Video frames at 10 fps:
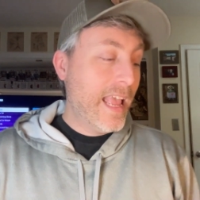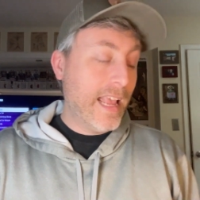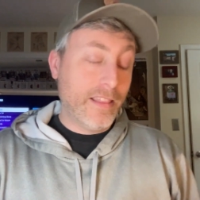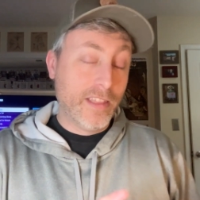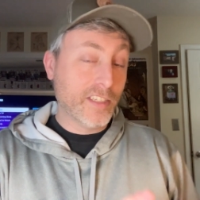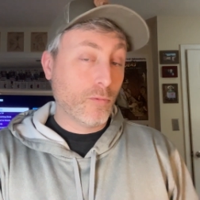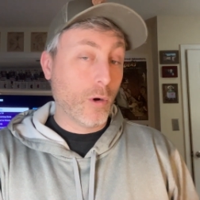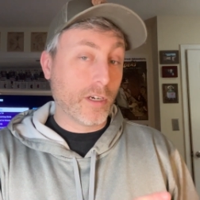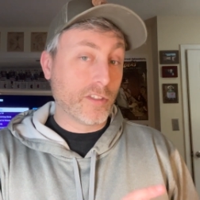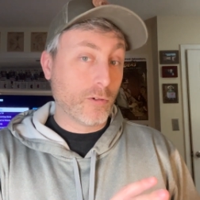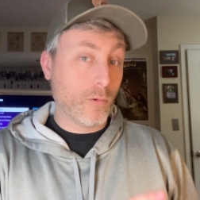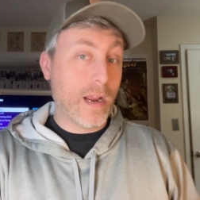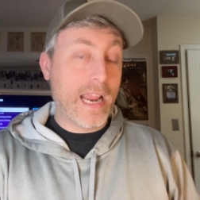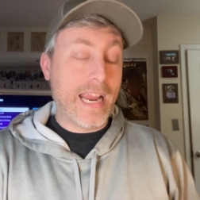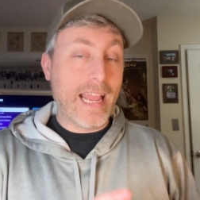this works
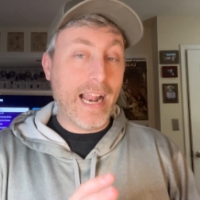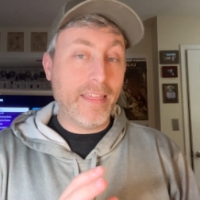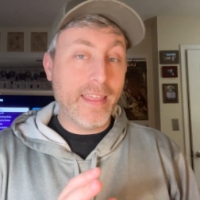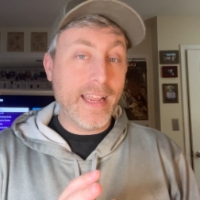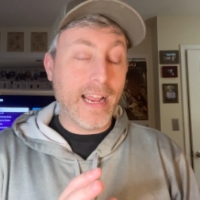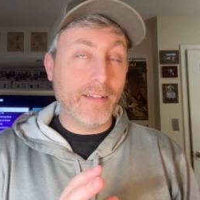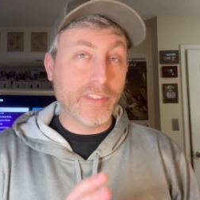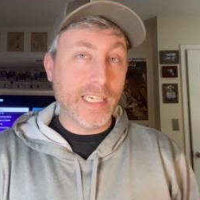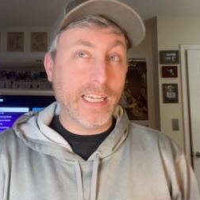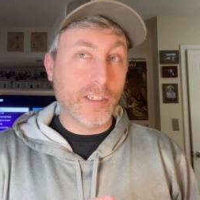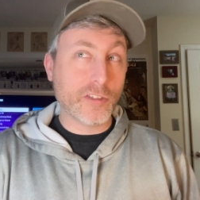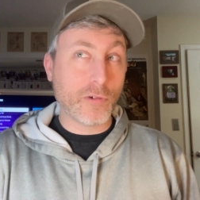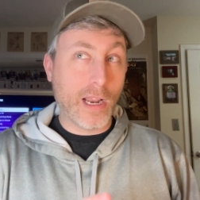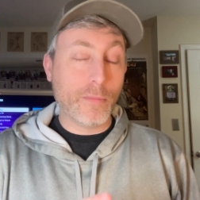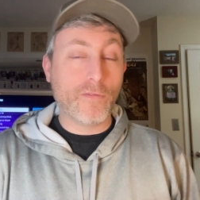great. And I think I've seen it
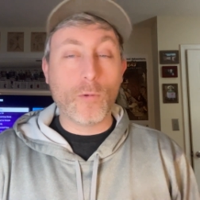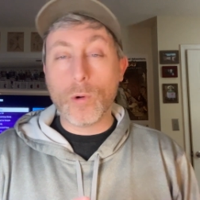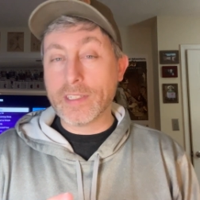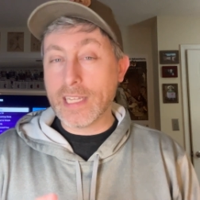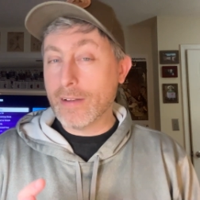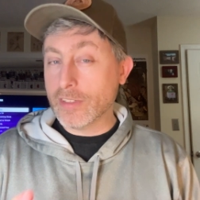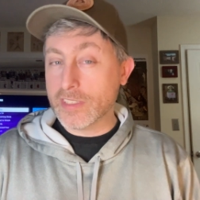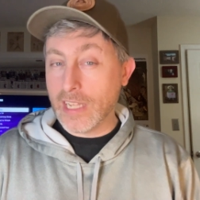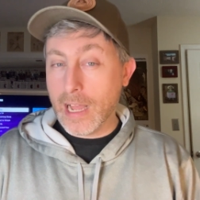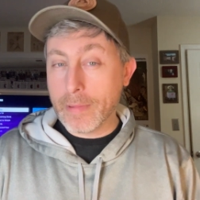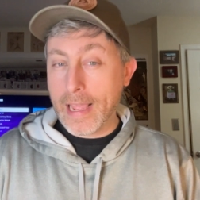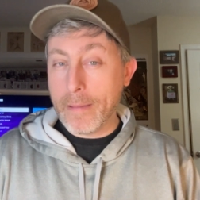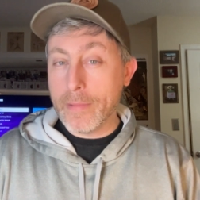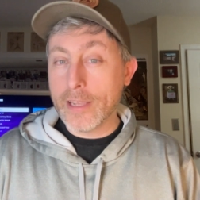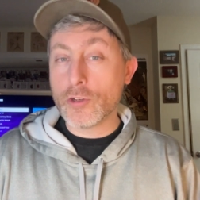described before as kind of a stopgap
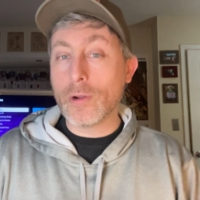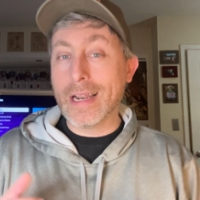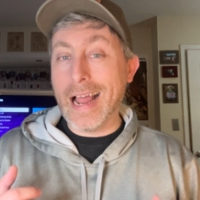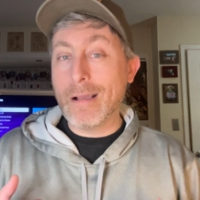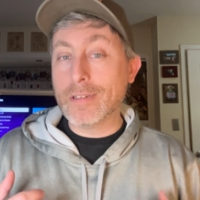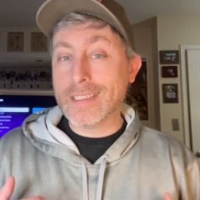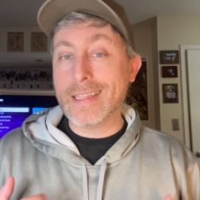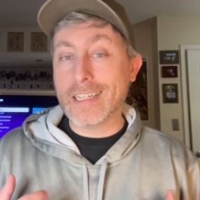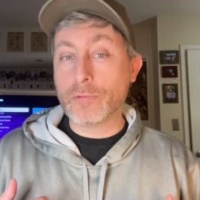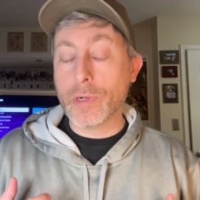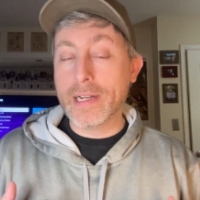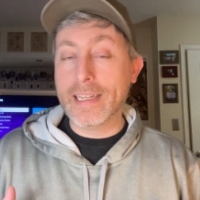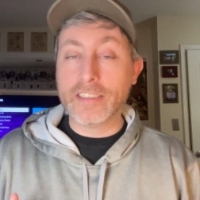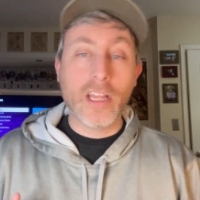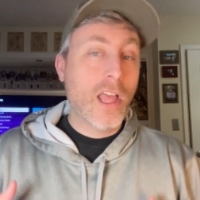measure, and I would say that's what it
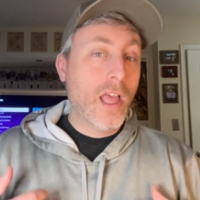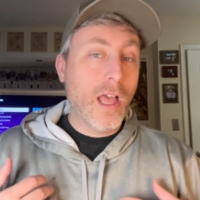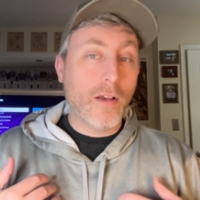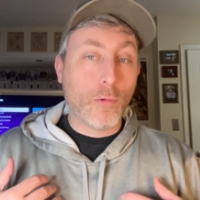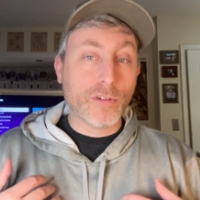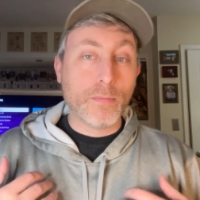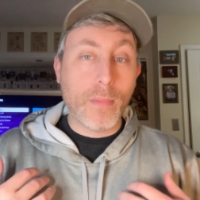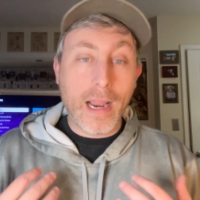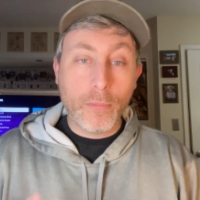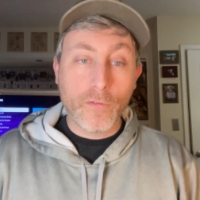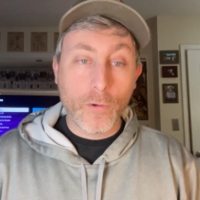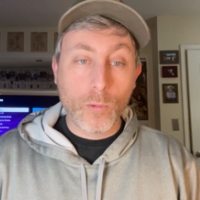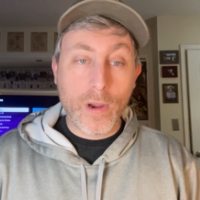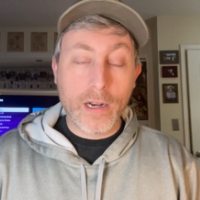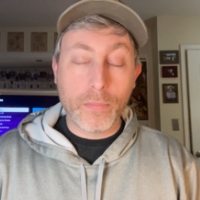is. Of course, my
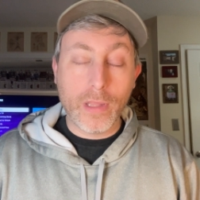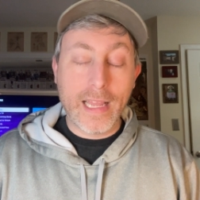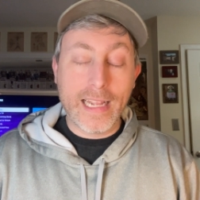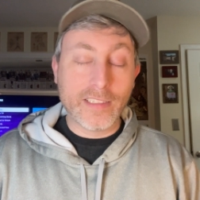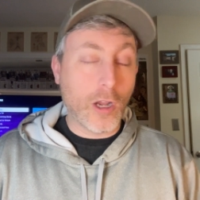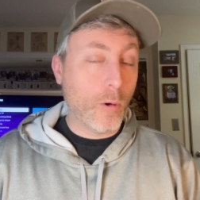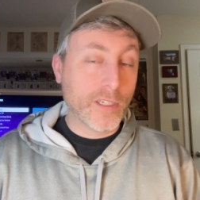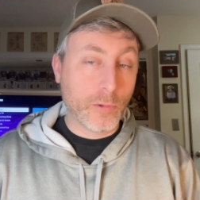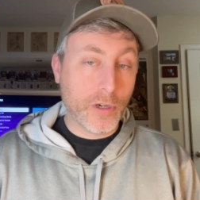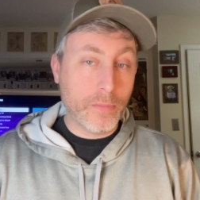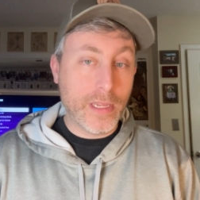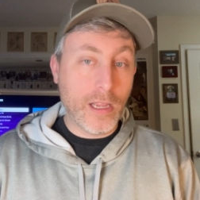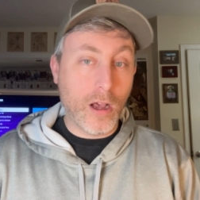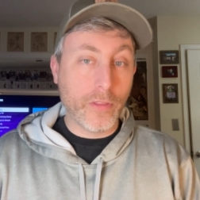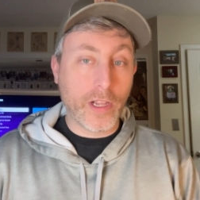preferred way to play is always going to be
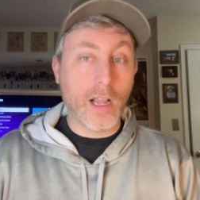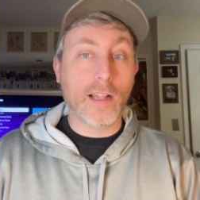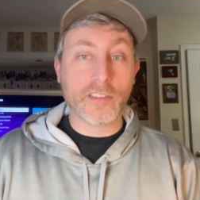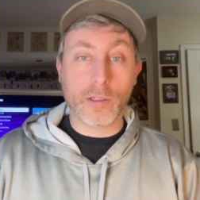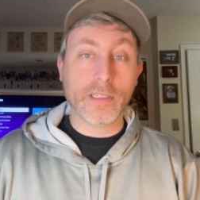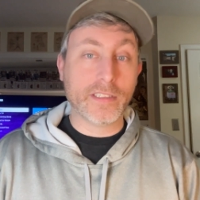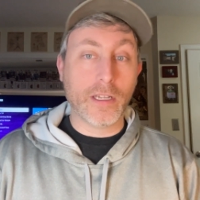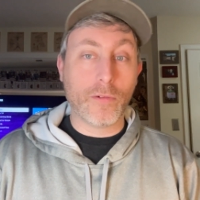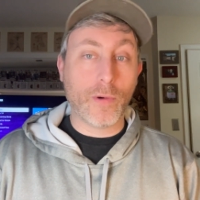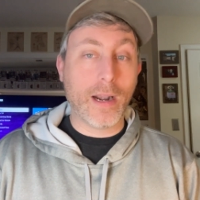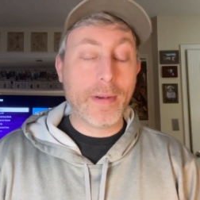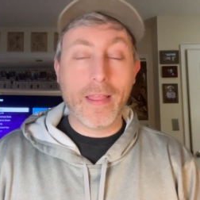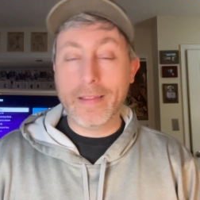on the console itself, right? I mean,